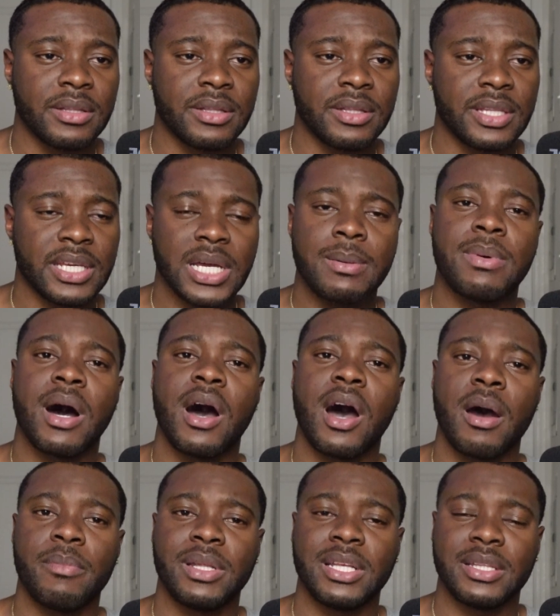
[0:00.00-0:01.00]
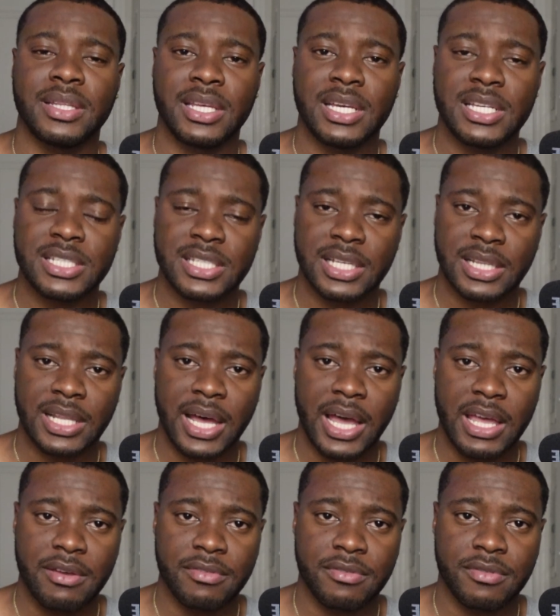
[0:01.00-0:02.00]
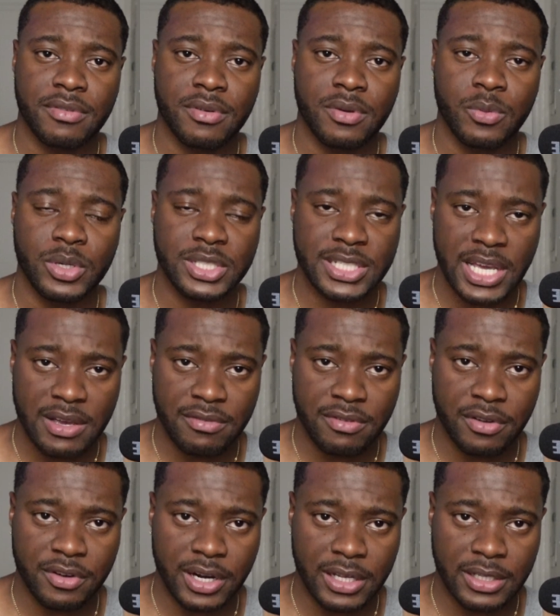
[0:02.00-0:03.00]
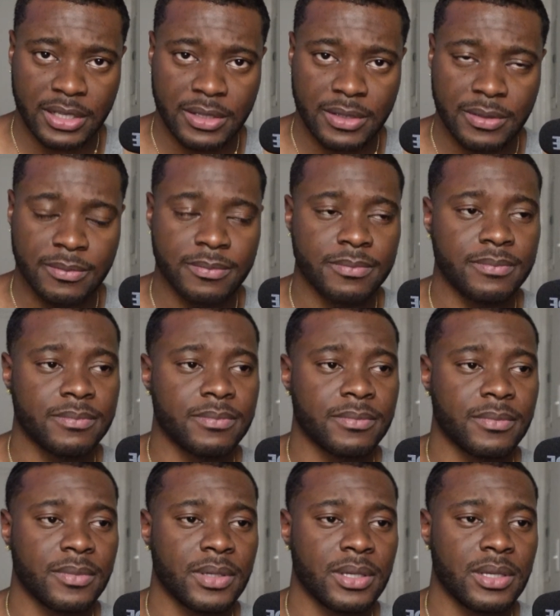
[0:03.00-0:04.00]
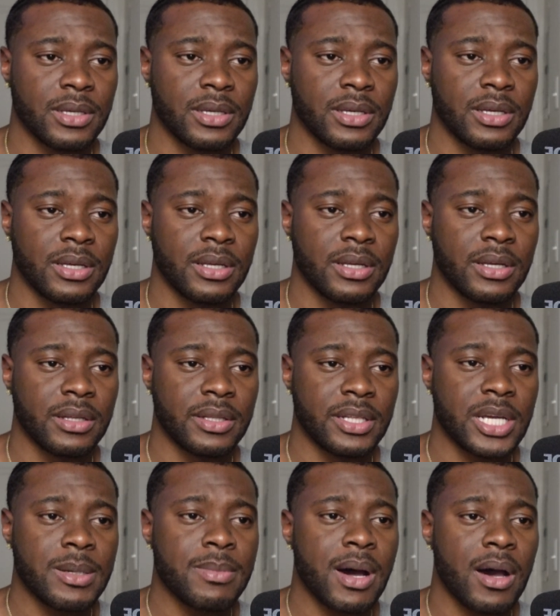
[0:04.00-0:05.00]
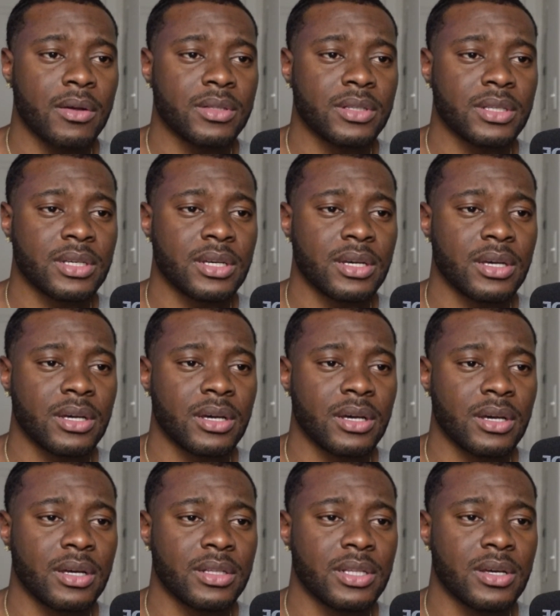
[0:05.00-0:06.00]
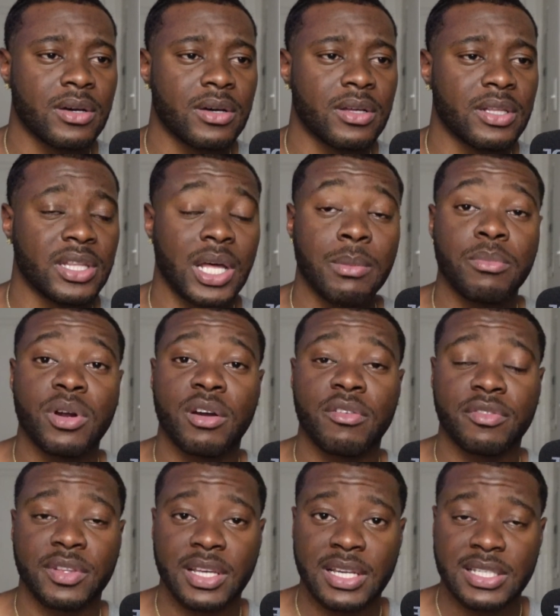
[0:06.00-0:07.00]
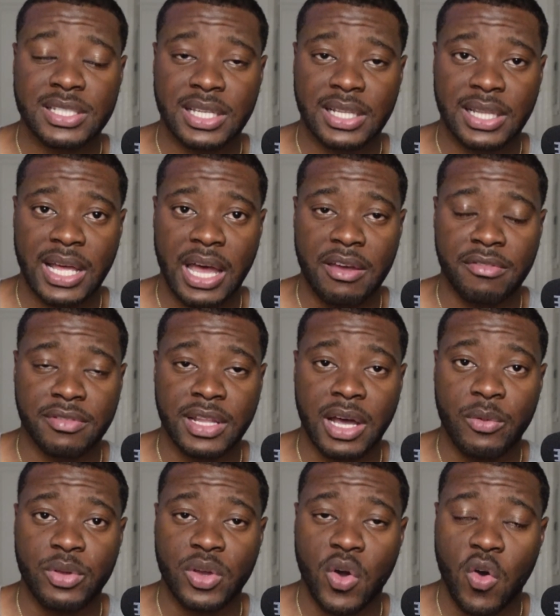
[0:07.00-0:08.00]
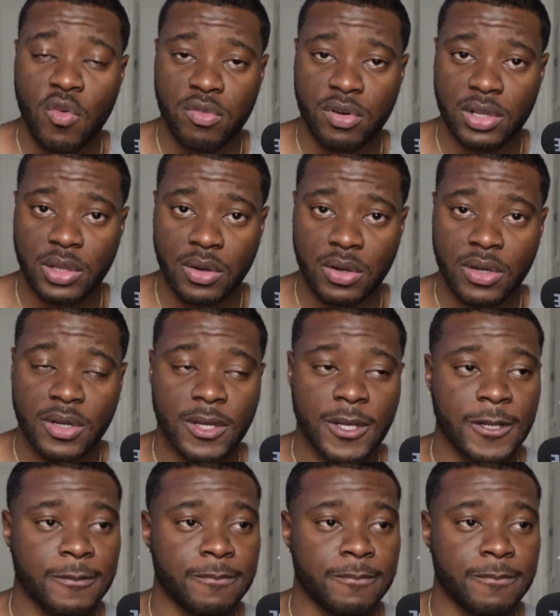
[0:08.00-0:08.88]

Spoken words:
think about how many things in life we take for granted. Think about the number of things in life that we overlook.